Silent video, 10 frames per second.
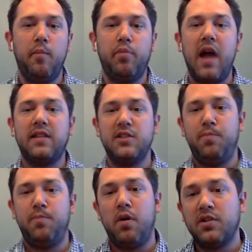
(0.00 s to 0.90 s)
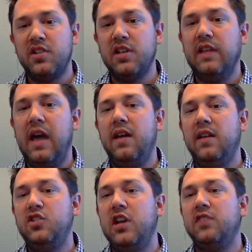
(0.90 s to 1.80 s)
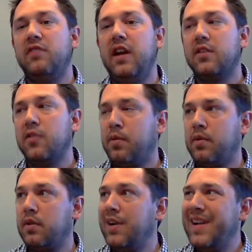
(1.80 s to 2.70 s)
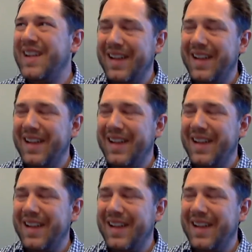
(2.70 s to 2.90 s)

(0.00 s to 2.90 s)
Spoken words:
practice parsing that and generating a report.